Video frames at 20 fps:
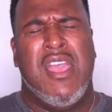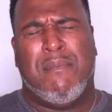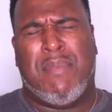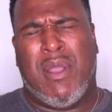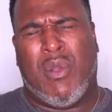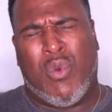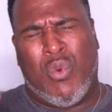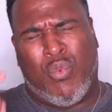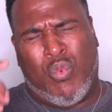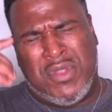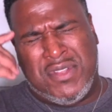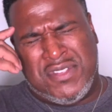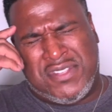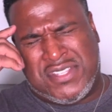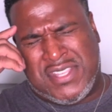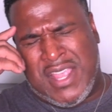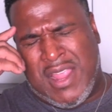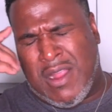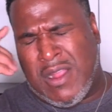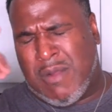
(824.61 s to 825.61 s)
But when
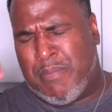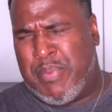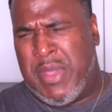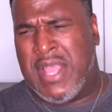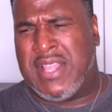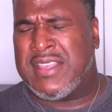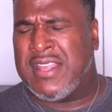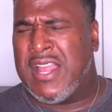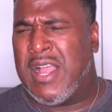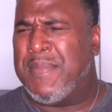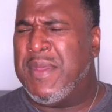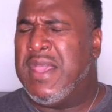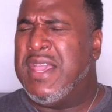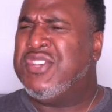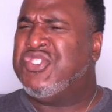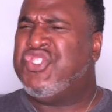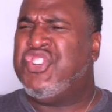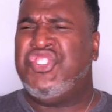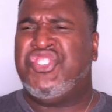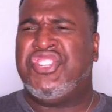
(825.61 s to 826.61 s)
Sarah picked it up,
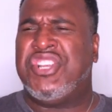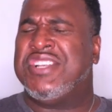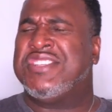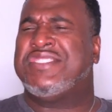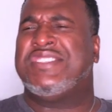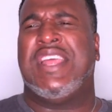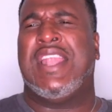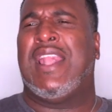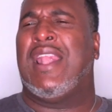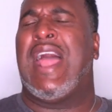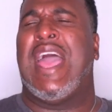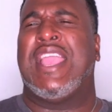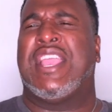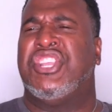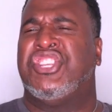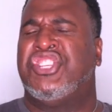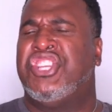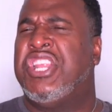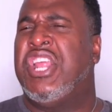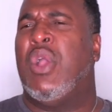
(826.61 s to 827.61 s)
she just didn't like
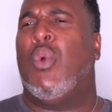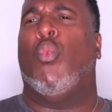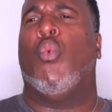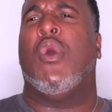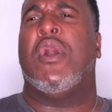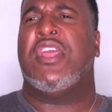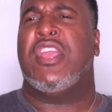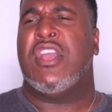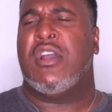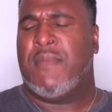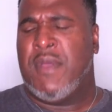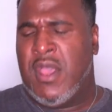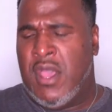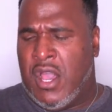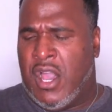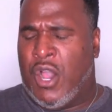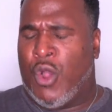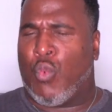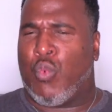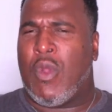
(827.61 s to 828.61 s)
it. She didn't want him
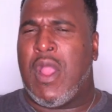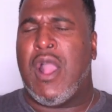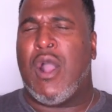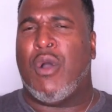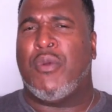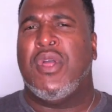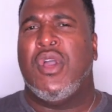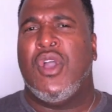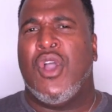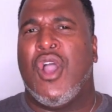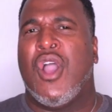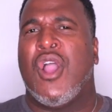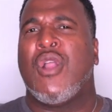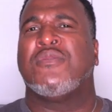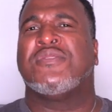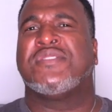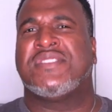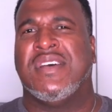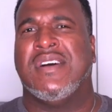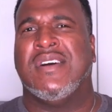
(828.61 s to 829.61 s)
around
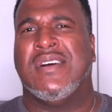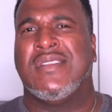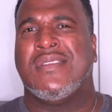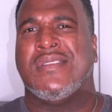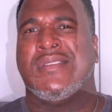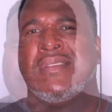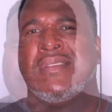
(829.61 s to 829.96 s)
her son.